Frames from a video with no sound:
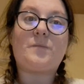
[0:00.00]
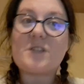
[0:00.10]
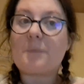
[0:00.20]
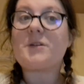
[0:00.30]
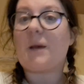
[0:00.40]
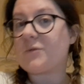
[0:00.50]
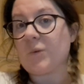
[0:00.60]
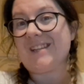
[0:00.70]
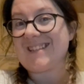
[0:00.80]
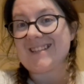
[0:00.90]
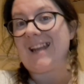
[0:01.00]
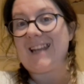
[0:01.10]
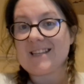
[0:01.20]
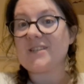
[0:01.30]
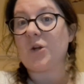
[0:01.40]
Sometimes we did a
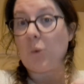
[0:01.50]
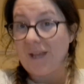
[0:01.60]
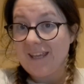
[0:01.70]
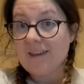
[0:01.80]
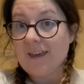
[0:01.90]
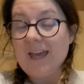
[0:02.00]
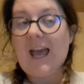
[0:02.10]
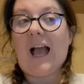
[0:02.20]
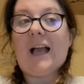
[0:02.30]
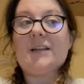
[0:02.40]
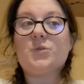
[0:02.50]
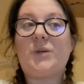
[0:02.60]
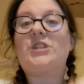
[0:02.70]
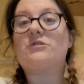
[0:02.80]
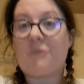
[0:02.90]
lesson a week and
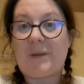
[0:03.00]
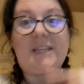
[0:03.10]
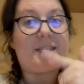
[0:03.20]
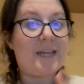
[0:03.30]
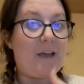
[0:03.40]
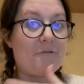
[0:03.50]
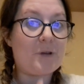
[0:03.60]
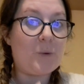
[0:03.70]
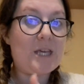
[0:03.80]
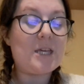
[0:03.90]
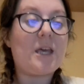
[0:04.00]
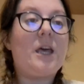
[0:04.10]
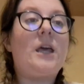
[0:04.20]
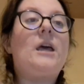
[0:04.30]
we just repeated it every week.